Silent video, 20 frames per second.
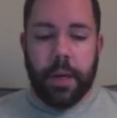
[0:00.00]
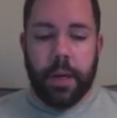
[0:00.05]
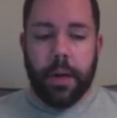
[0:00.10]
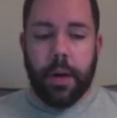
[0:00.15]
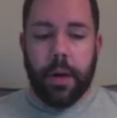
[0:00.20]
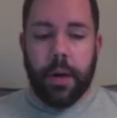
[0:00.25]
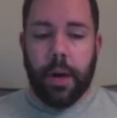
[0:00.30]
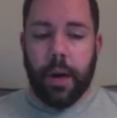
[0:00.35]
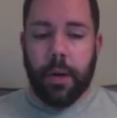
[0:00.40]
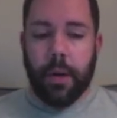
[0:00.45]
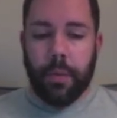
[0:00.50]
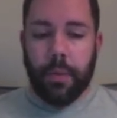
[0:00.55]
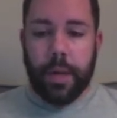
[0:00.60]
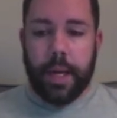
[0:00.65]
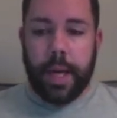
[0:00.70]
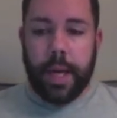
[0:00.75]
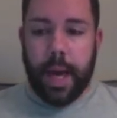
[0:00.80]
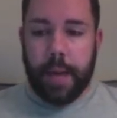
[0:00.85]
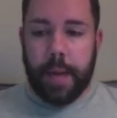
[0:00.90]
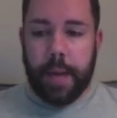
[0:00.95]

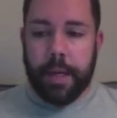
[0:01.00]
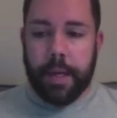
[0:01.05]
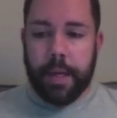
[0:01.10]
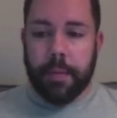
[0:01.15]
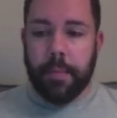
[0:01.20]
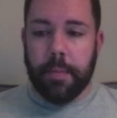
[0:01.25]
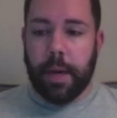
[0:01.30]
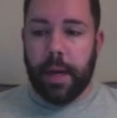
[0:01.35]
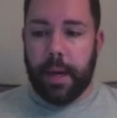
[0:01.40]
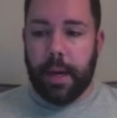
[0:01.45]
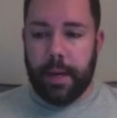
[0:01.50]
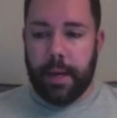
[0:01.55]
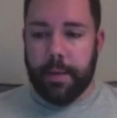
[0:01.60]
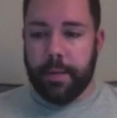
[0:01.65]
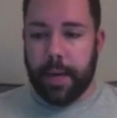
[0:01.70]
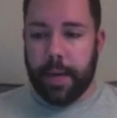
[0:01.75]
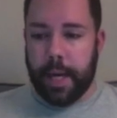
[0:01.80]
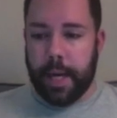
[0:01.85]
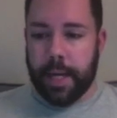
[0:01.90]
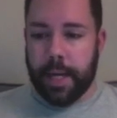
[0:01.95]
recapping my
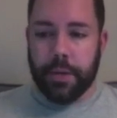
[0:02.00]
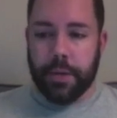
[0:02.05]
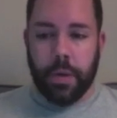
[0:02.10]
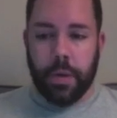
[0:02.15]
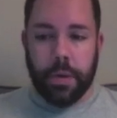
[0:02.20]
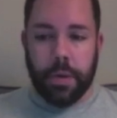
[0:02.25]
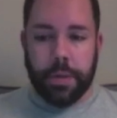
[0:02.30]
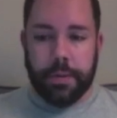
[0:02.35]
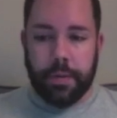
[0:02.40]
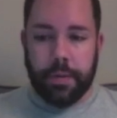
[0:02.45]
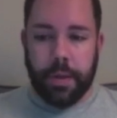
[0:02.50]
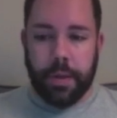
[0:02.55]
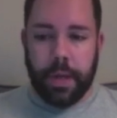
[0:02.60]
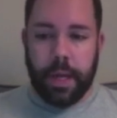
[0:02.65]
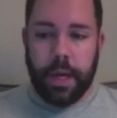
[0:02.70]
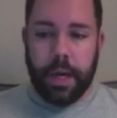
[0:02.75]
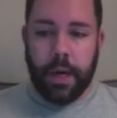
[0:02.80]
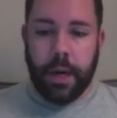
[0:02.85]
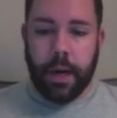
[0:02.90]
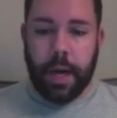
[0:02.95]
financial goals for the
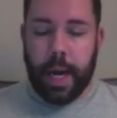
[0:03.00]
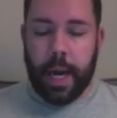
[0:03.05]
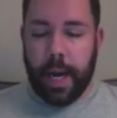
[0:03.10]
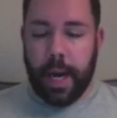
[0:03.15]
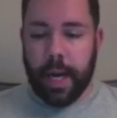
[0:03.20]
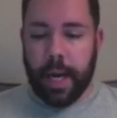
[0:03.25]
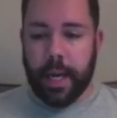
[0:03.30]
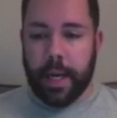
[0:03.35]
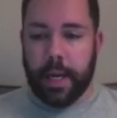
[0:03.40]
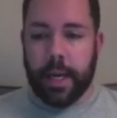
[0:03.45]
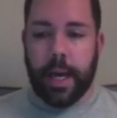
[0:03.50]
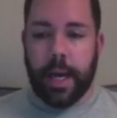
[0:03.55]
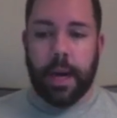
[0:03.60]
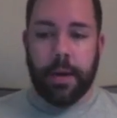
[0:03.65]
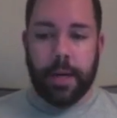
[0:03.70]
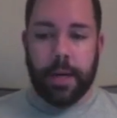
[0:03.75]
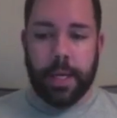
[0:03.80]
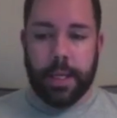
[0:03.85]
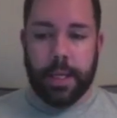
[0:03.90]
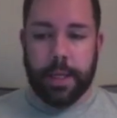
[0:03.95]
year and
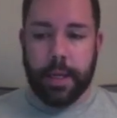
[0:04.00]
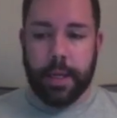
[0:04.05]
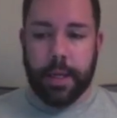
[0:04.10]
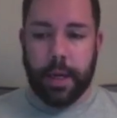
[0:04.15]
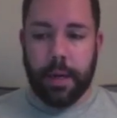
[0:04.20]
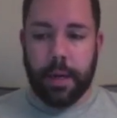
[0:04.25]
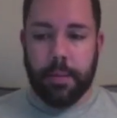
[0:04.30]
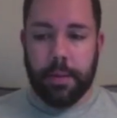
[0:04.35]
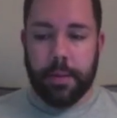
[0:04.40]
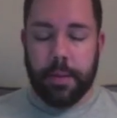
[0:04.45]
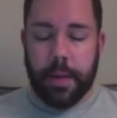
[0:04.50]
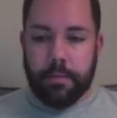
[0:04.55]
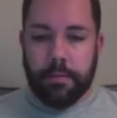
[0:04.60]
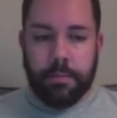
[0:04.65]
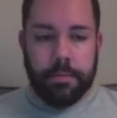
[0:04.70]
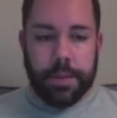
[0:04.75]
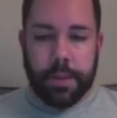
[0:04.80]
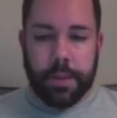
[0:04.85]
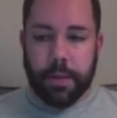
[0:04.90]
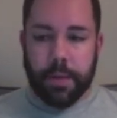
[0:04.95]
how I ended up.
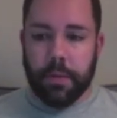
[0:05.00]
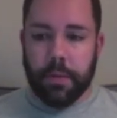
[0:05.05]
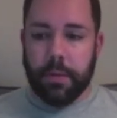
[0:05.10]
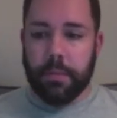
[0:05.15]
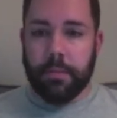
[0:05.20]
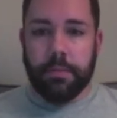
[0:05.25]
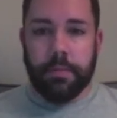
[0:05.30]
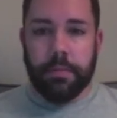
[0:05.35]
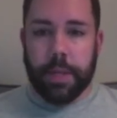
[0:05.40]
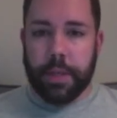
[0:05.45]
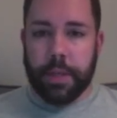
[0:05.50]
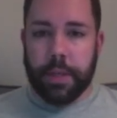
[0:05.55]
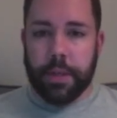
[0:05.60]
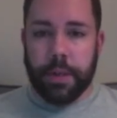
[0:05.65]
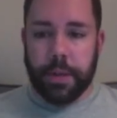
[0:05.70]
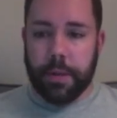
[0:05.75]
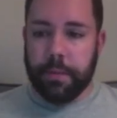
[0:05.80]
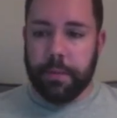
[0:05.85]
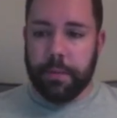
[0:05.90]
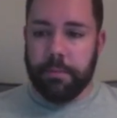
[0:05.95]
So make sure
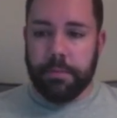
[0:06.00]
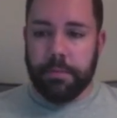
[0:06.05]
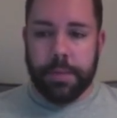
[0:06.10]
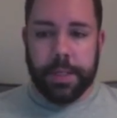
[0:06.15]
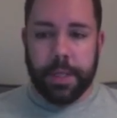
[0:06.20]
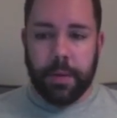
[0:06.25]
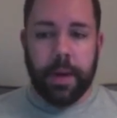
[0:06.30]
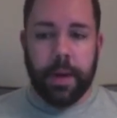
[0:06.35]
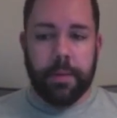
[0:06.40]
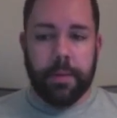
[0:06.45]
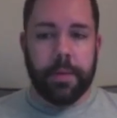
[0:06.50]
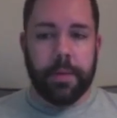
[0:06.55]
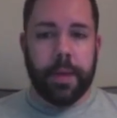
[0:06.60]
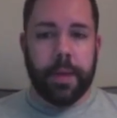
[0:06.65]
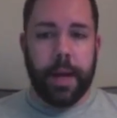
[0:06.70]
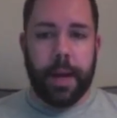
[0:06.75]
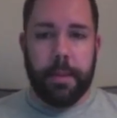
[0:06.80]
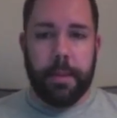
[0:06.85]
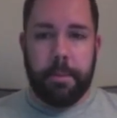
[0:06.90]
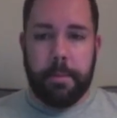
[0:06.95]
you stick around for
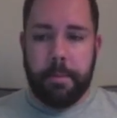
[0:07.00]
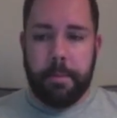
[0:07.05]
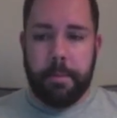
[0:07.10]
that.